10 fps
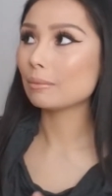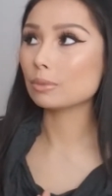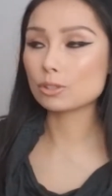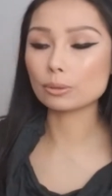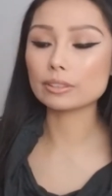
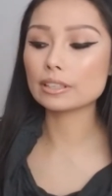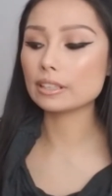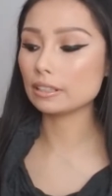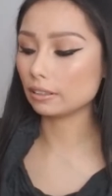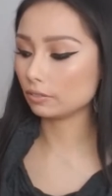
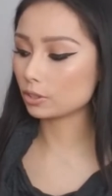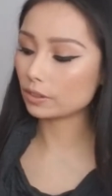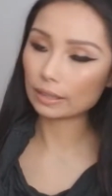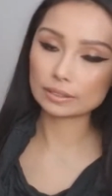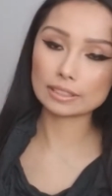Majority of
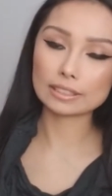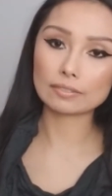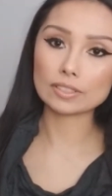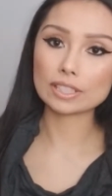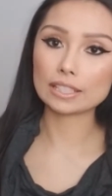
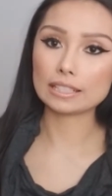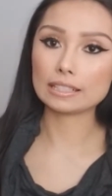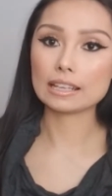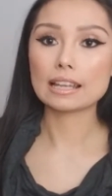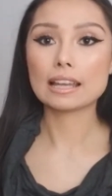
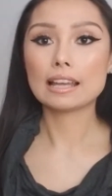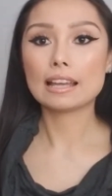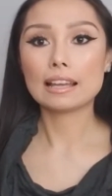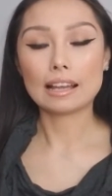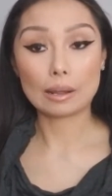2017,
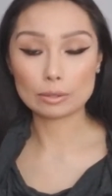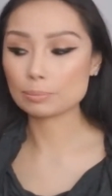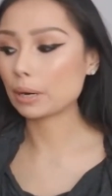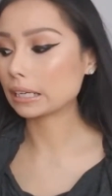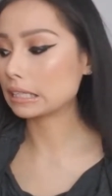I was
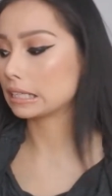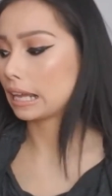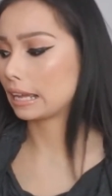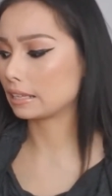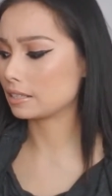pregnant
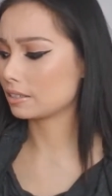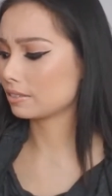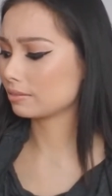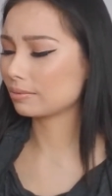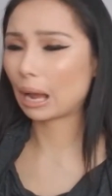and
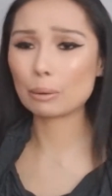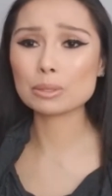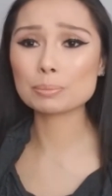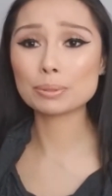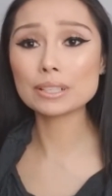I
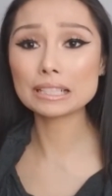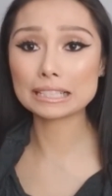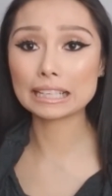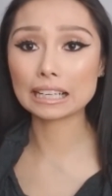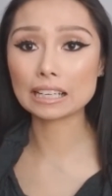was pretty
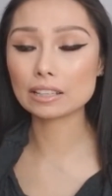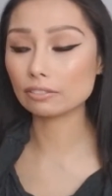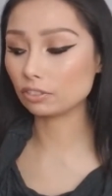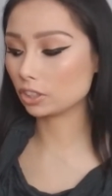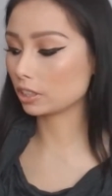sick the
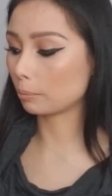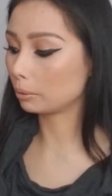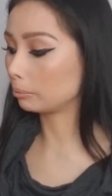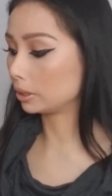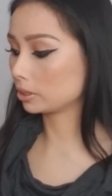first couple
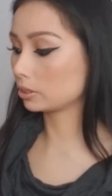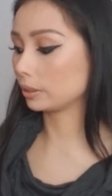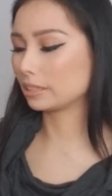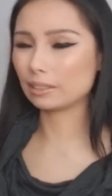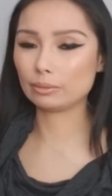of months, so
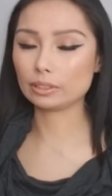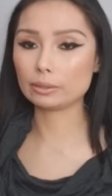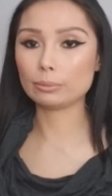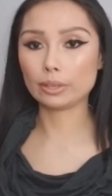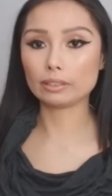I didn't really
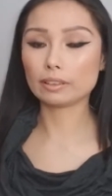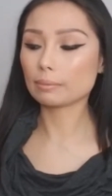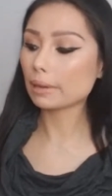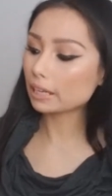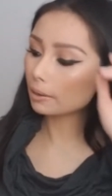wear a lot of
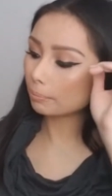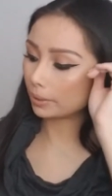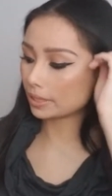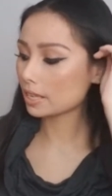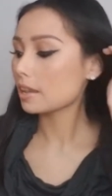makeup,
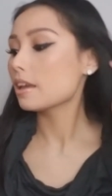but